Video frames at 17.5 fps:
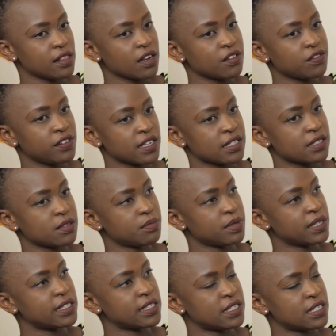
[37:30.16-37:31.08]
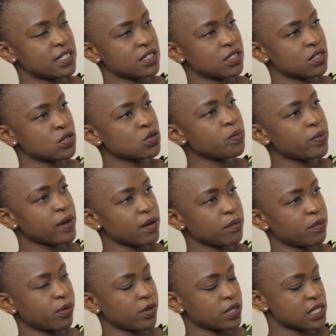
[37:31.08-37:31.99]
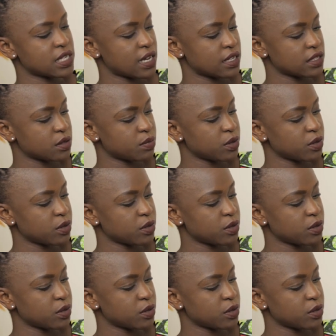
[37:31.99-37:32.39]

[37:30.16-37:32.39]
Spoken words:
that flexibility is super important